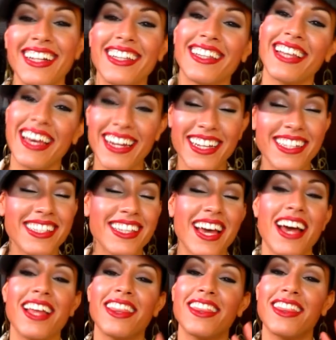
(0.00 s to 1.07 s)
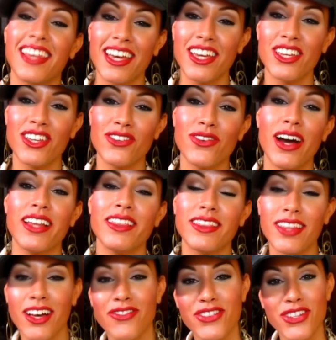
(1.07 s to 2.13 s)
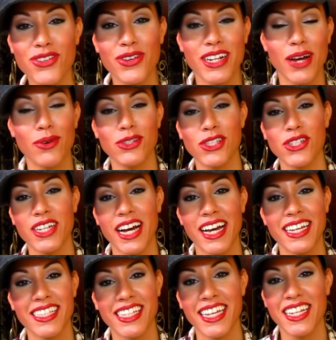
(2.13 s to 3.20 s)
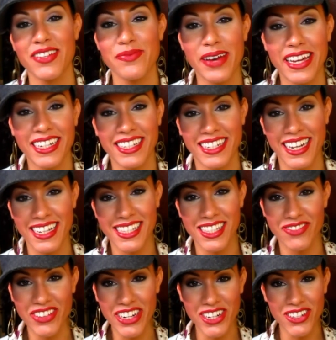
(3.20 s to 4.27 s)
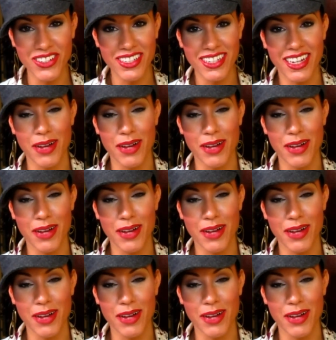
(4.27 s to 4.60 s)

Ladies, thank you, I love you, and I will see you guys in my next video.